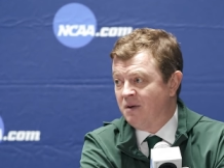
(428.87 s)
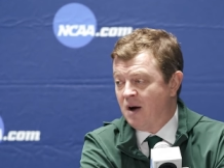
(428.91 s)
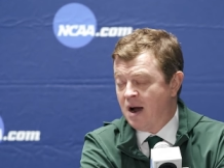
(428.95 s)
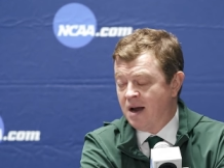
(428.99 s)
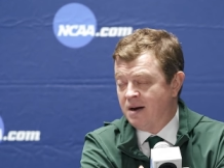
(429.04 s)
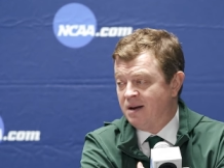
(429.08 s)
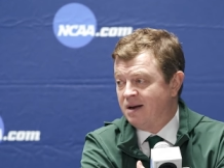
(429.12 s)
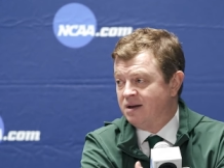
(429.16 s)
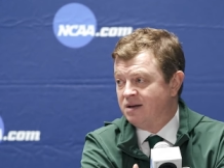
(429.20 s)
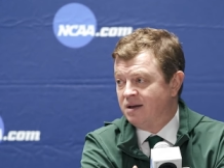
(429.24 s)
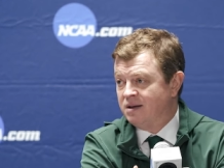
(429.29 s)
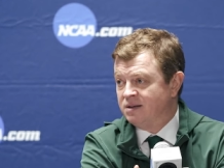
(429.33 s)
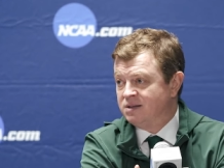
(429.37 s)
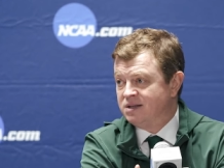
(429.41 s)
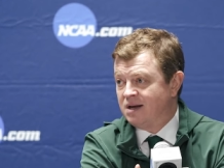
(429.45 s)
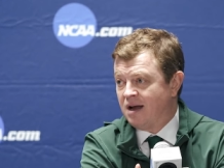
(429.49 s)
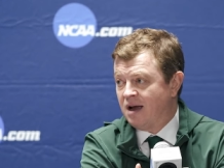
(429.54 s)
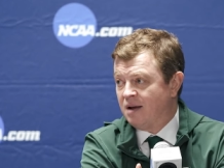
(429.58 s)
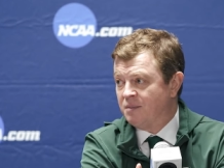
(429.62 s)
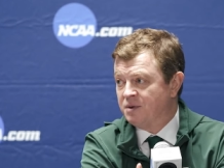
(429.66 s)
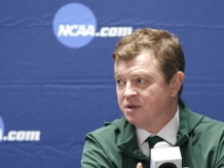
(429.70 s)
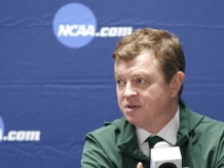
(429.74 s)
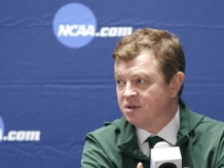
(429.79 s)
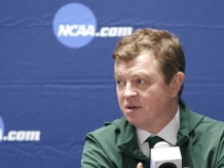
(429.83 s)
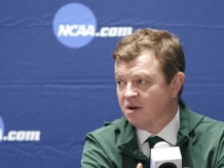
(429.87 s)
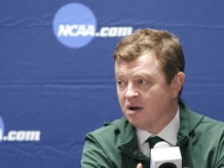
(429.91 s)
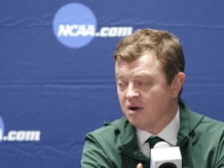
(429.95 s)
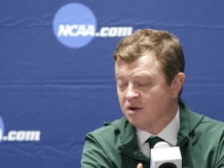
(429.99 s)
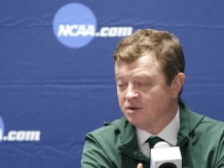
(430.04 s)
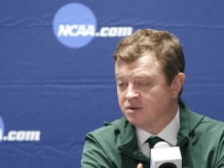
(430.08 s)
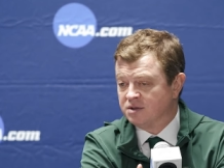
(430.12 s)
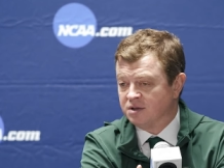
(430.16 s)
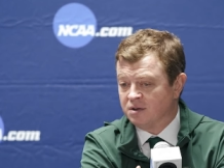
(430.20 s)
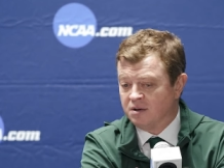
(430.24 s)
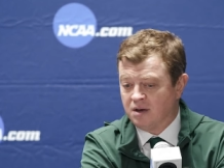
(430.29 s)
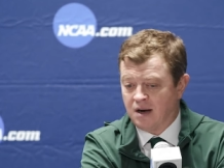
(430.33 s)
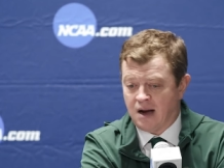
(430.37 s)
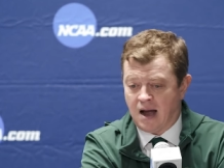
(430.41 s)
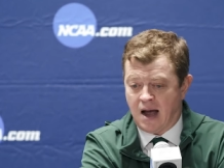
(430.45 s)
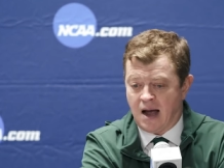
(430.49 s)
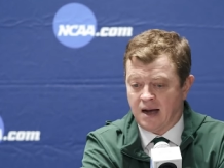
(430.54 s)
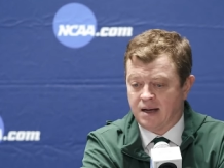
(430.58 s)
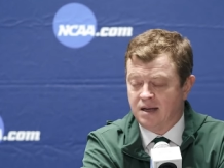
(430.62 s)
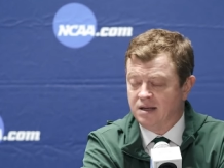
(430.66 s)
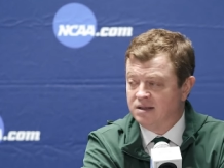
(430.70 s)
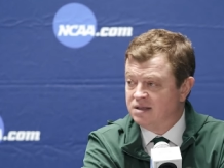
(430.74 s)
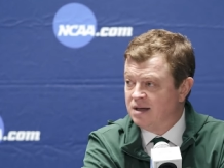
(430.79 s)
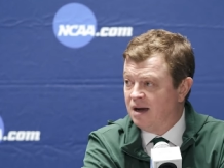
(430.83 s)
Ron had established a culture, a
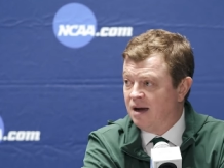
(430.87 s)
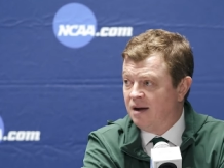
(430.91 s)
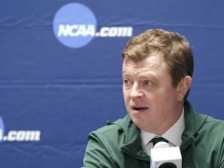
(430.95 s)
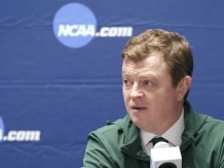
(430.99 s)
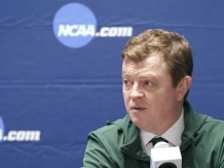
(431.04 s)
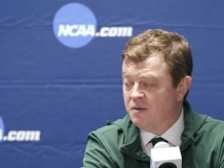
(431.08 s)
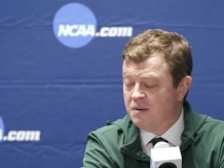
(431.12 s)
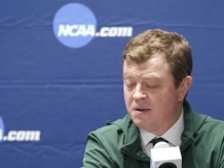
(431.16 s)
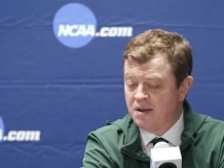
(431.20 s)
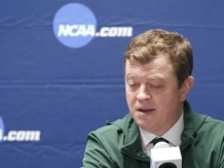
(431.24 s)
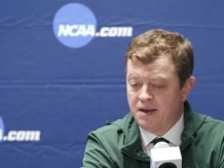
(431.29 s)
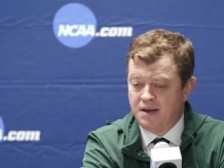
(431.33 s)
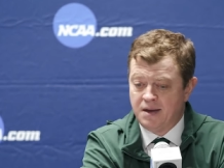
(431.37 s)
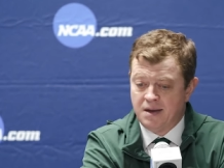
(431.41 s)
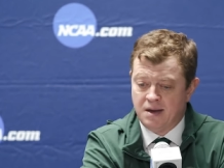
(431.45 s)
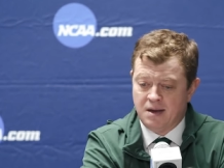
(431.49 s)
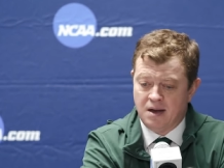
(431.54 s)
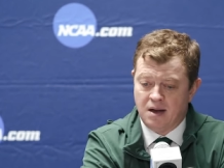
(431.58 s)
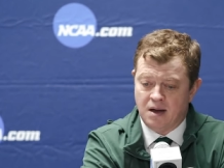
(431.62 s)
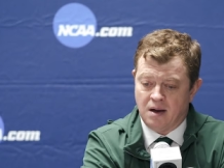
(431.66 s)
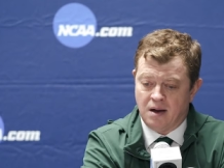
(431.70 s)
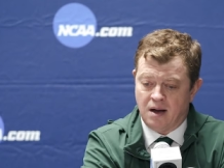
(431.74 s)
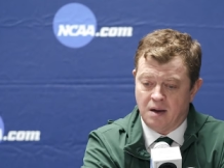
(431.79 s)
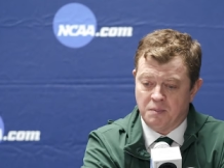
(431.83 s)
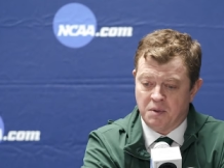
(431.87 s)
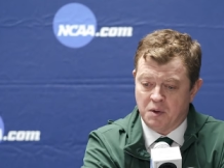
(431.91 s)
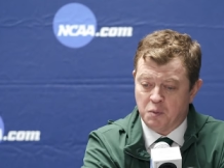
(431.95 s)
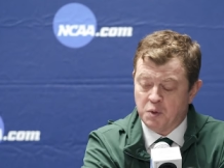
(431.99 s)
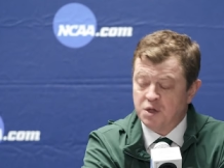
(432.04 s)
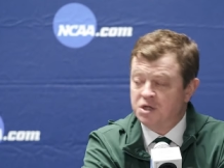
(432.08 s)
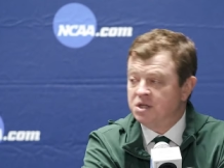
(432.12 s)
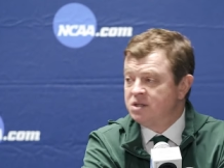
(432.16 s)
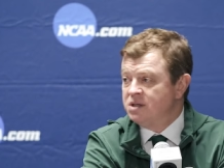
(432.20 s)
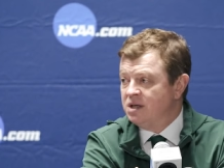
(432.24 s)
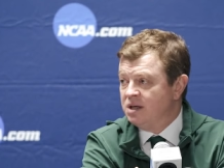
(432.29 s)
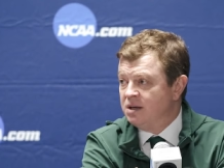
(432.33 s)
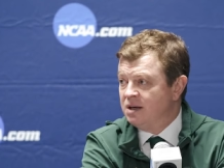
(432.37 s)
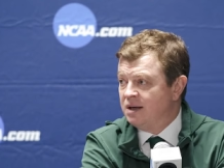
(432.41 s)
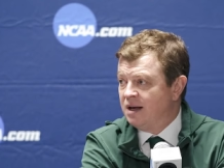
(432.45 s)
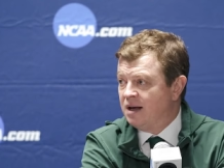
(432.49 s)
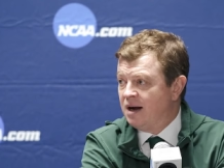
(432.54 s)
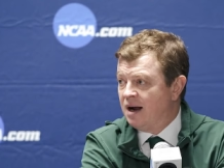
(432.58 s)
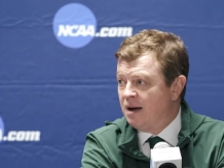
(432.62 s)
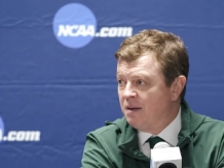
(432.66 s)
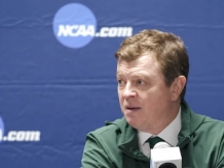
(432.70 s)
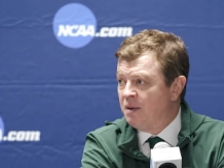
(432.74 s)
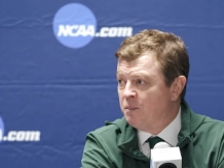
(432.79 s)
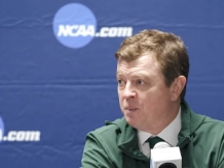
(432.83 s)
hockey town, and we just need
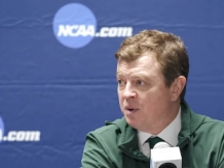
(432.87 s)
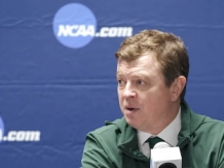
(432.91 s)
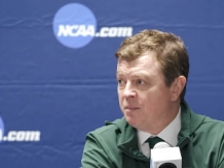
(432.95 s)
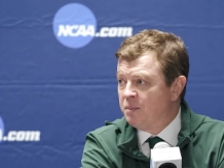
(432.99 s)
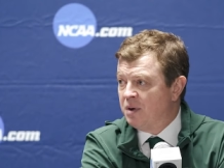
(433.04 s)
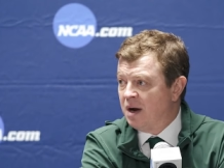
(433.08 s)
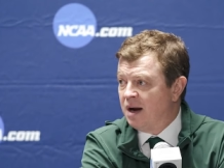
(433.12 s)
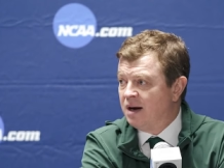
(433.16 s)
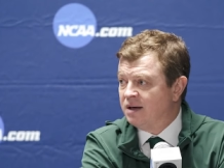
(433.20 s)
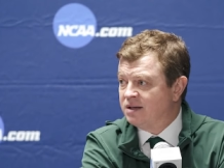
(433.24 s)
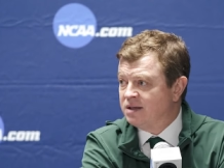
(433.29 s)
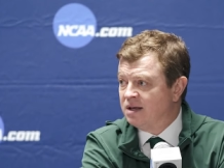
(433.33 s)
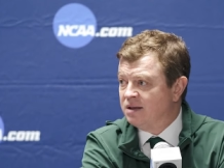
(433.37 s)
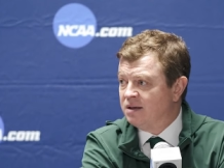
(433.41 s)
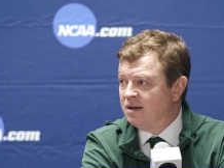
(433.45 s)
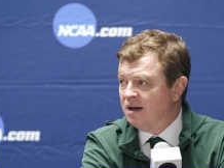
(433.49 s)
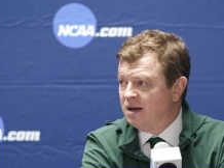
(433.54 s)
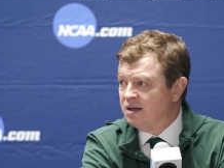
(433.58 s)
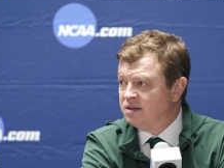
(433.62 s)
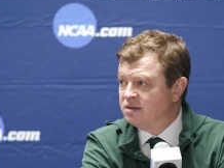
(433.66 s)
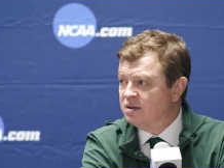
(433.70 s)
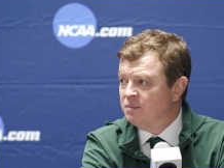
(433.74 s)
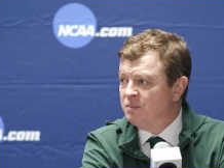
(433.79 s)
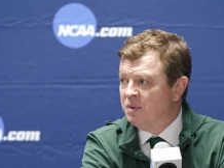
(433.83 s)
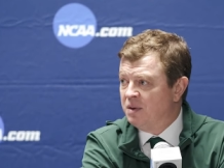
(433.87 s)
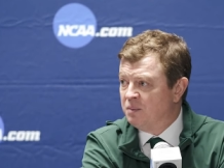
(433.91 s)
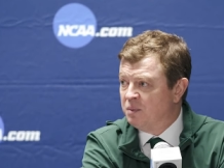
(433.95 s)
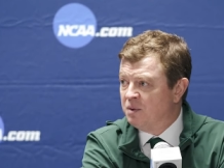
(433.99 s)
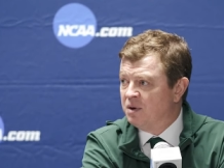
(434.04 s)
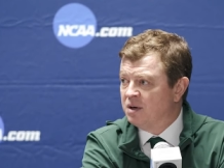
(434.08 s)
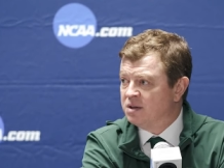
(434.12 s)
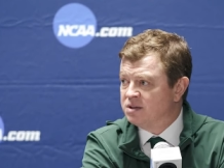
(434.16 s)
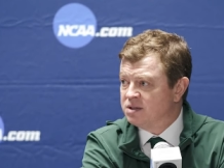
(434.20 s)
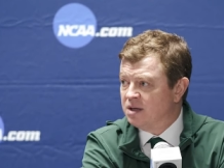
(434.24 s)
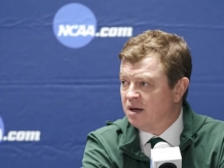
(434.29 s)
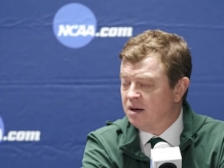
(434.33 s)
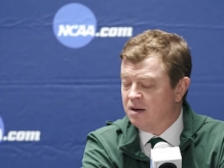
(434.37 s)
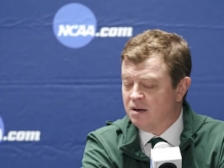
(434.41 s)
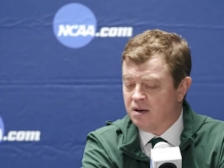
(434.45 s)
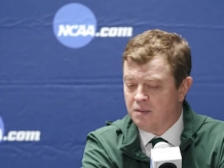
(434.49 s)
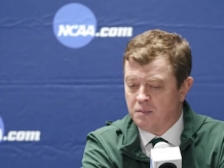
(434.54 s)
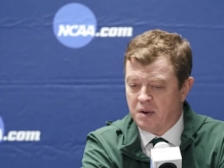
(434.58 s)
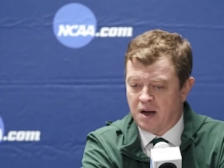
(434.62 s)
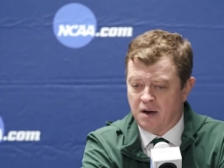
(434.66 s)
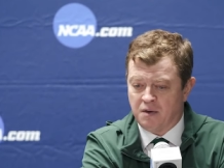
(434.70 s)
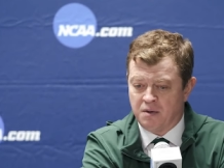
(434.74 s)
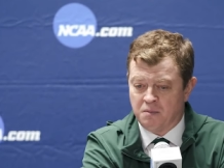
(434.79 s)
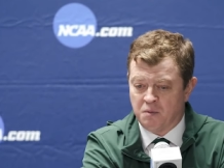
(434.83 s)
to put a product on the ice that people are excited
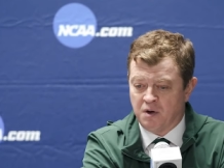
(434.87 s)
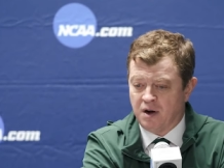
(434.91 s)
about.